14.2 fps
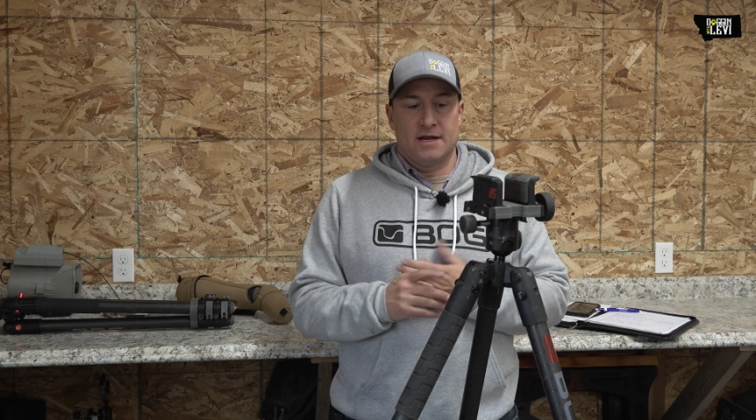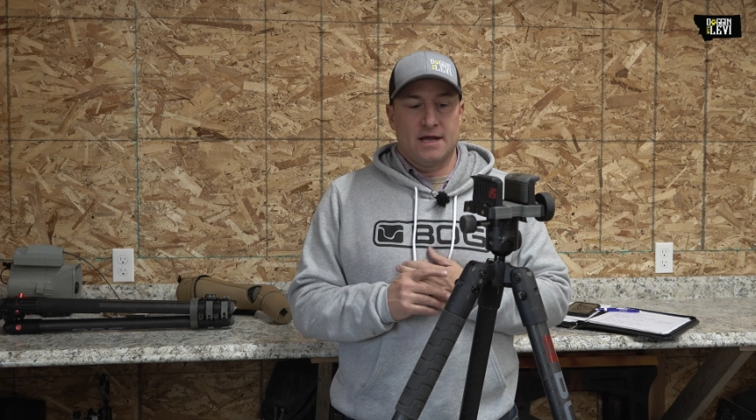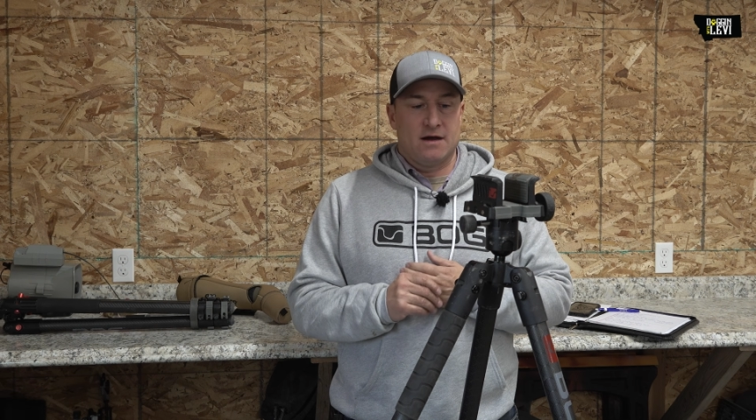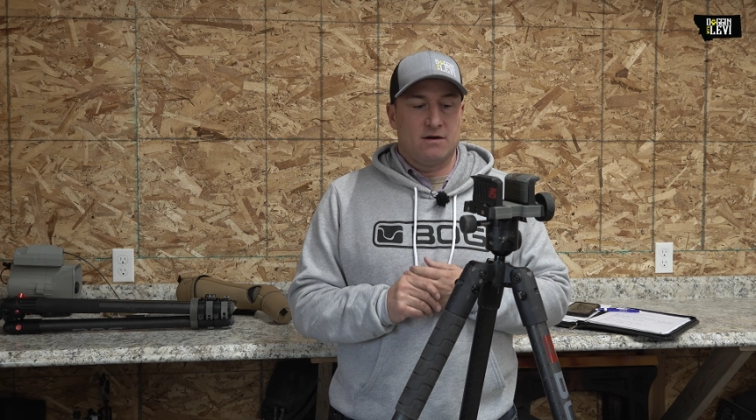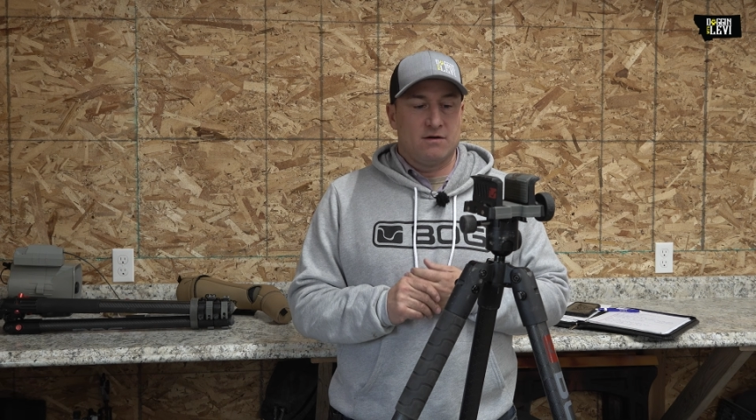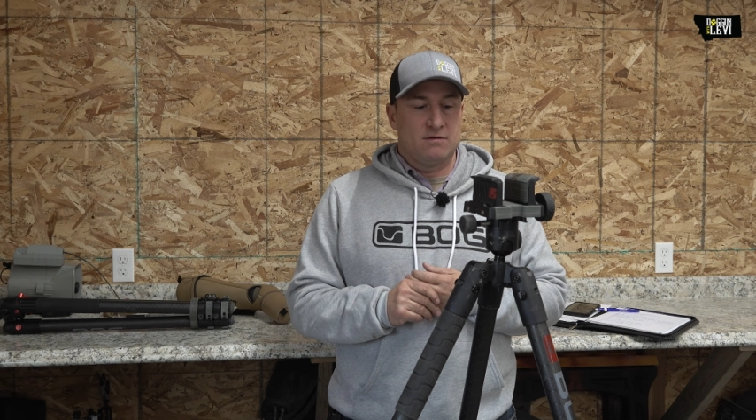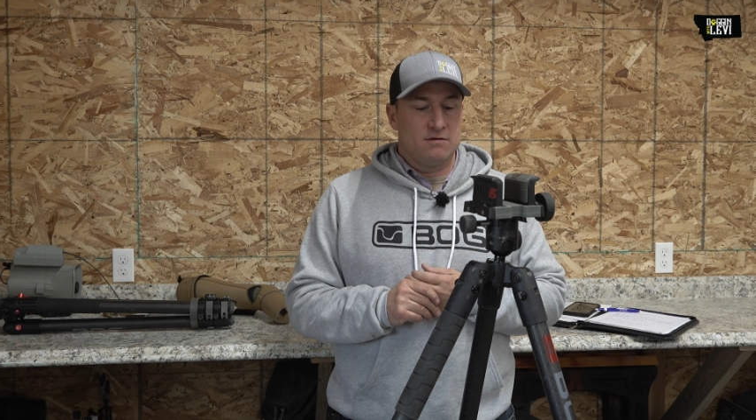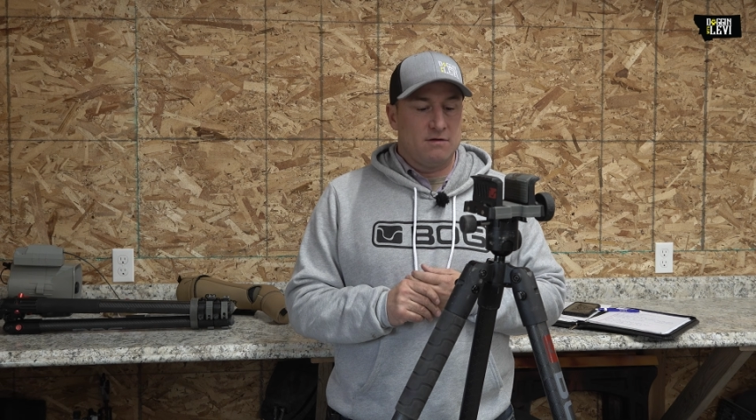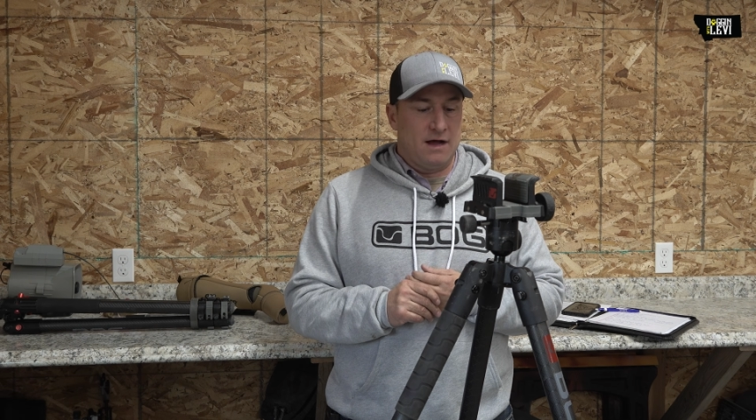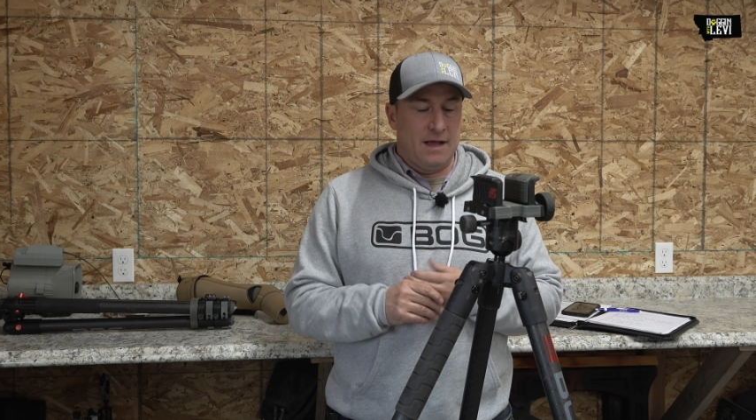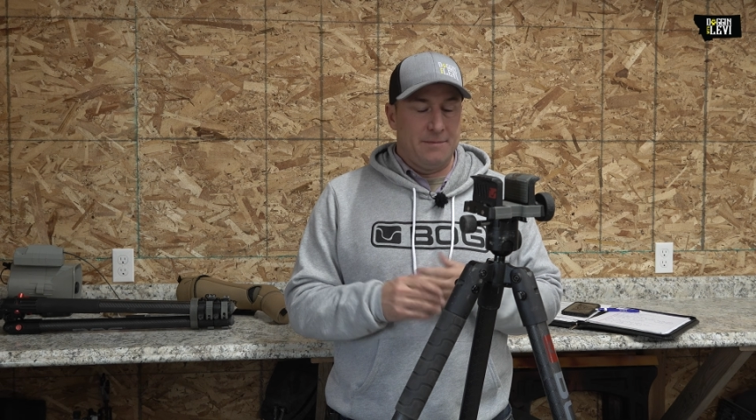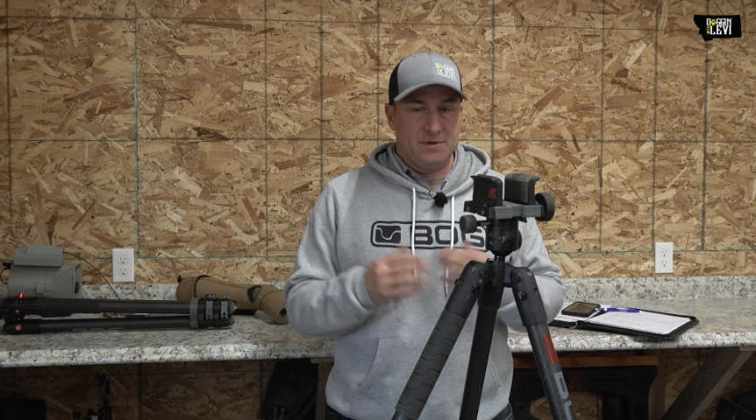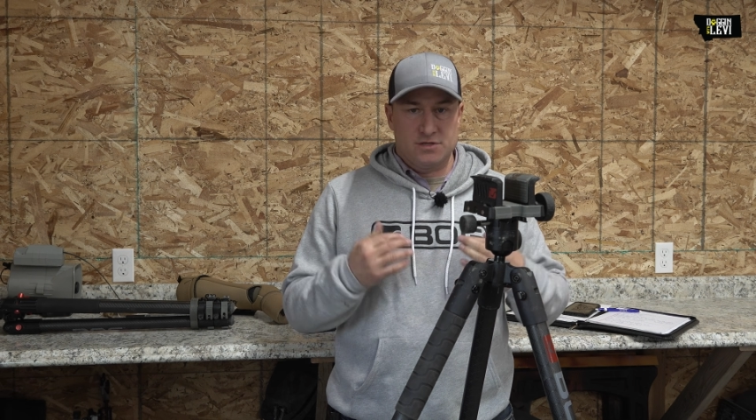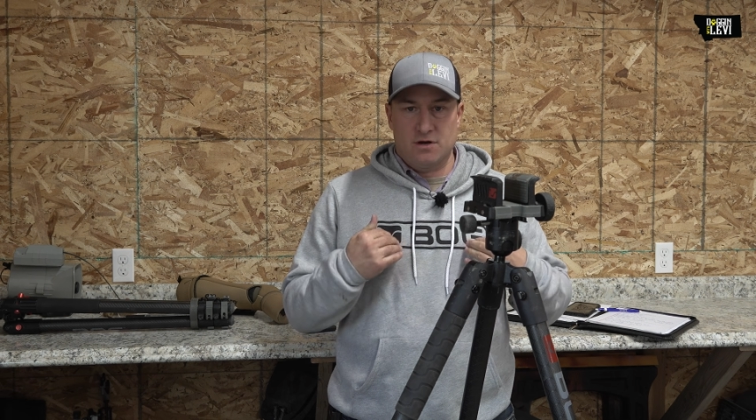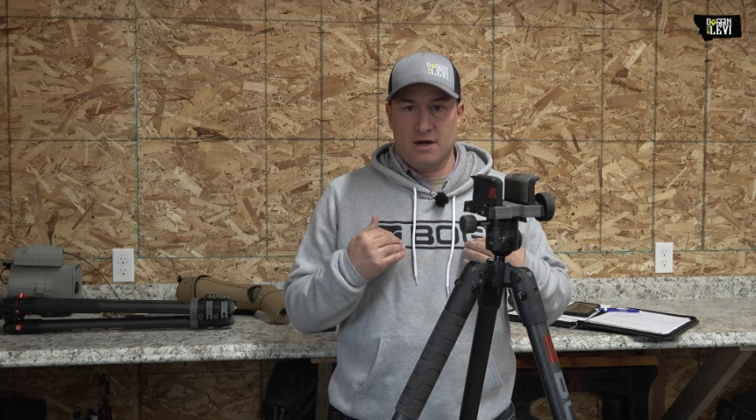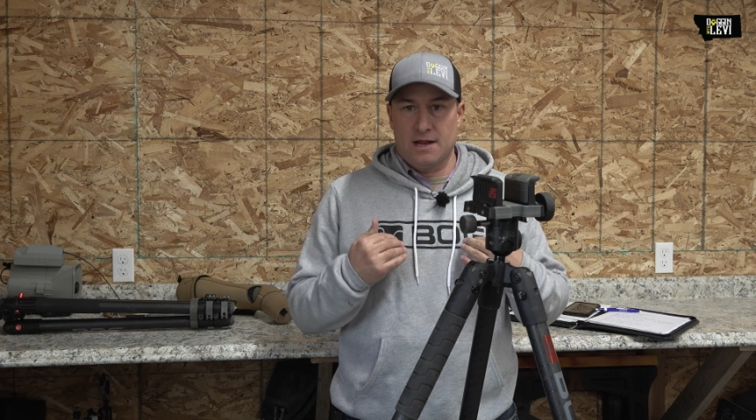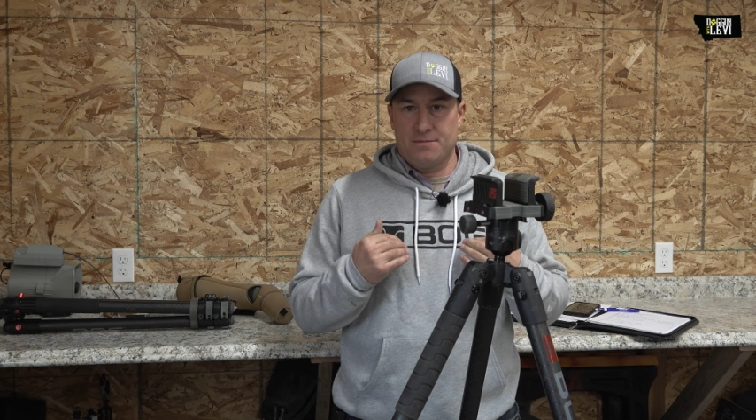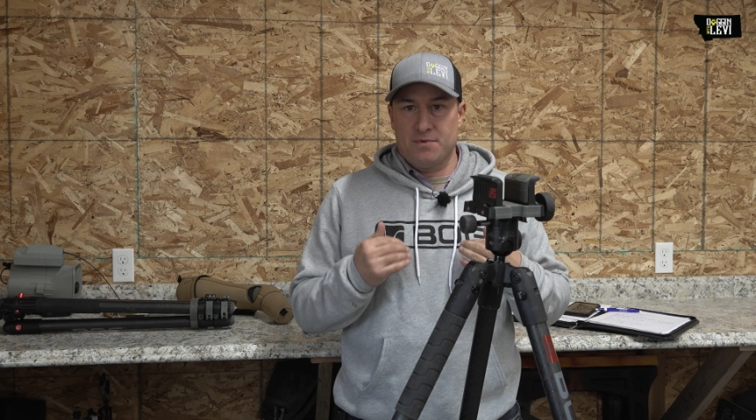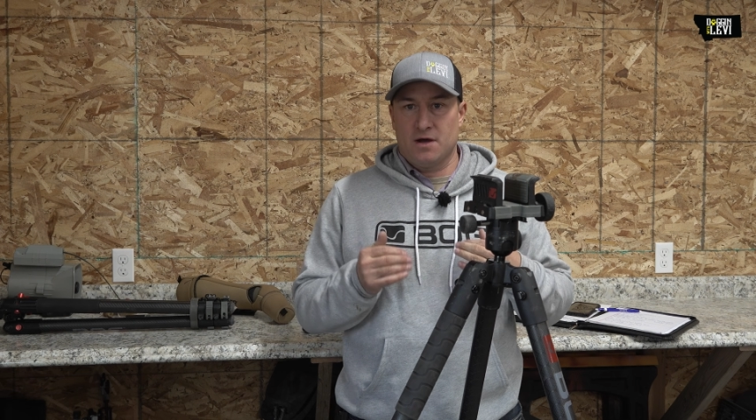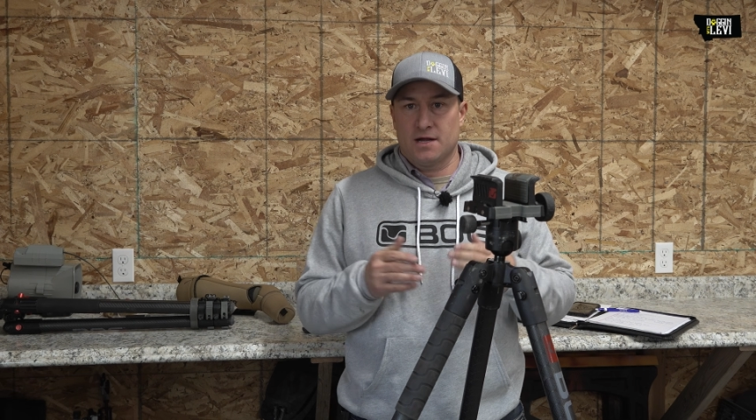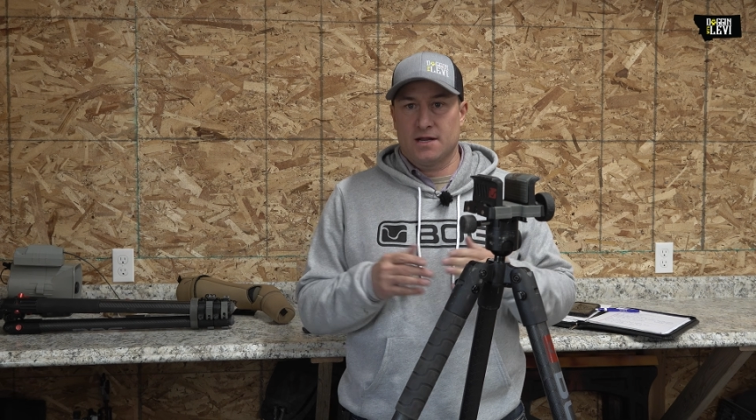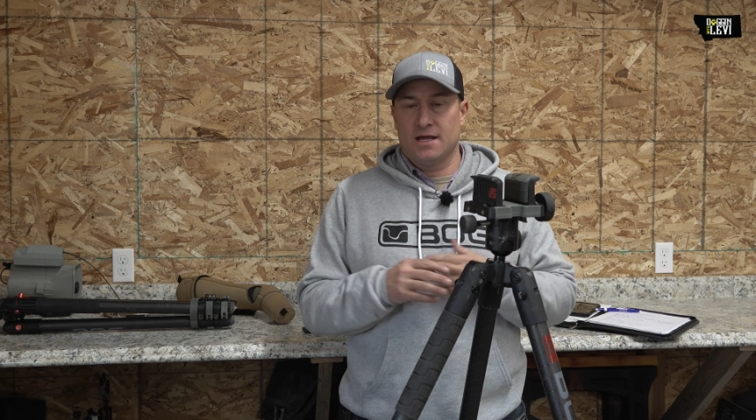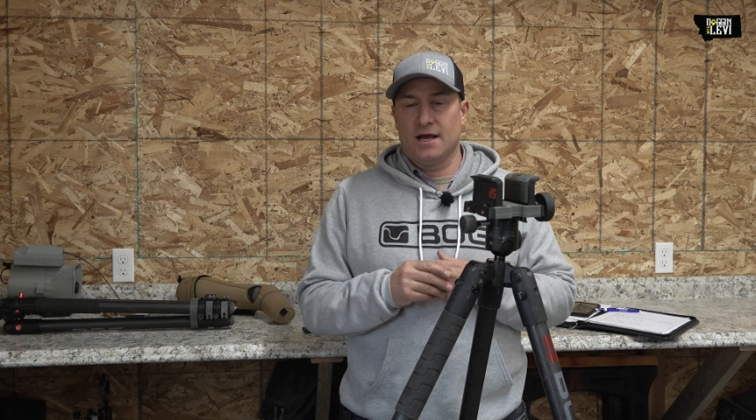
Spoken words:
Now, I'm a tripod